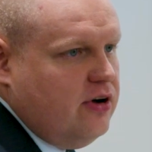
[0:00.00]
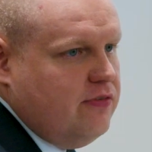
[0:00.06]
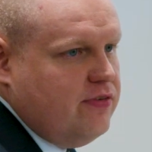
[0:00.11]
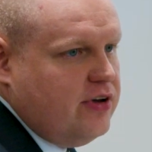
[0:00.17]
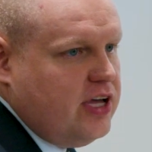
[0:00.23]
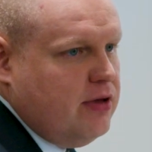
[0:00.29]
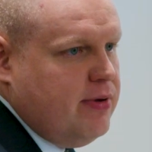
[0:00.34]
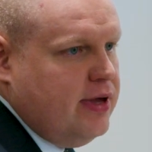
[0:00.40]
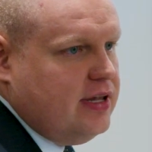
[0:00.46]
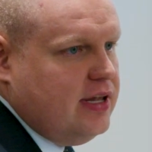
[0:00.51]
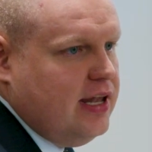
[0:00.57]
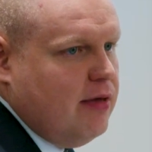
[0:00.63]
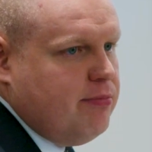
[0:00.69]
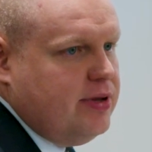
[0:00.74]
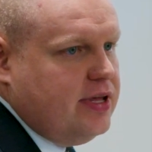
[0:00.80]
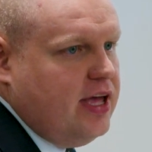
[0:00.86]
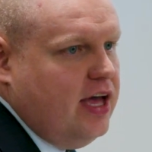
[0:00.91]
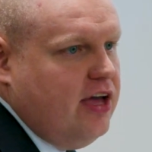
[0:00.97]
of a committal
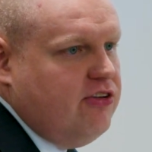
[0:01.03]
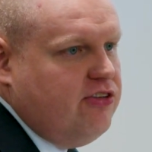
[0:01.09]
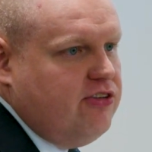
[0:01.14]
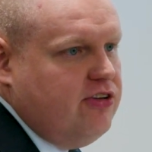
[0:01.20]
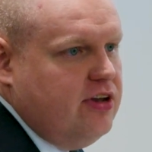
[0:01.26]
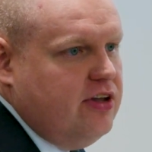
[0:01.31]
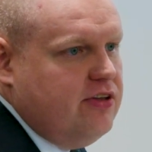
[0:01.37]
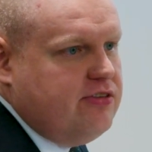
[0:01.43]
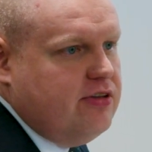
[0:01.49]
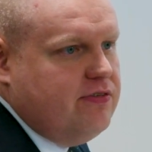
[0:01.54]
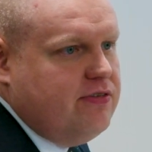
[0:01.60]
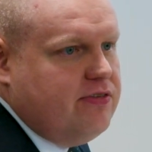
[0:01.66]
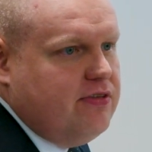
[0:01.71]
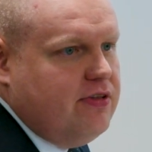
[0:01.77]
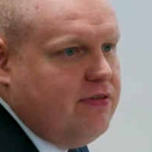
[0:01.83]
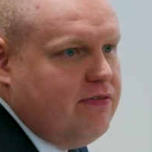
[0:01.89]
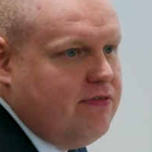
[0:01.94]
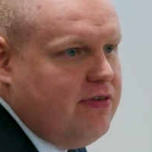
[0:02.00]
application is of
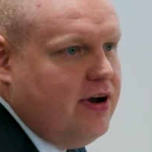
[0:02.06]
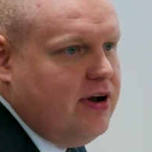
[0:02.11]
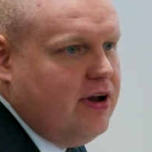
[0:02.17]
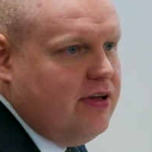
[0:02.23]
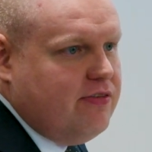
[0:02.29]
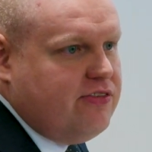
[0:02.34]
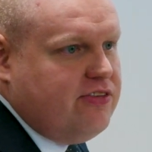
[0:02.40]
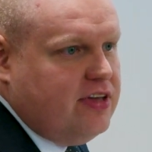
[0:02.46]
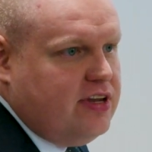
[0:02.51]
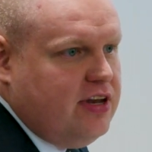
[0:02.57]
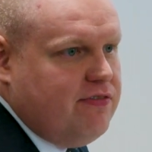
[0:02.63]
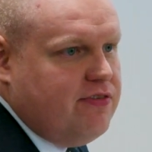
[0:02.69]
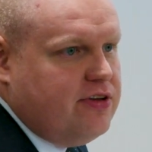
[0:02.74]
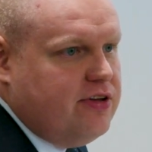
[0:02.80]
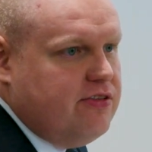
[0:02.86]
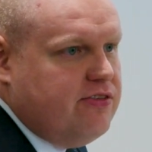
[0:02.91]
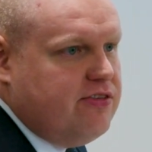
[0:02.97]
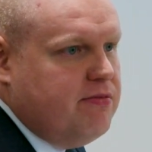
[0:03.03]
very
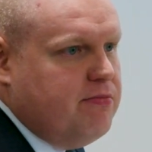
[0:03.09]
significant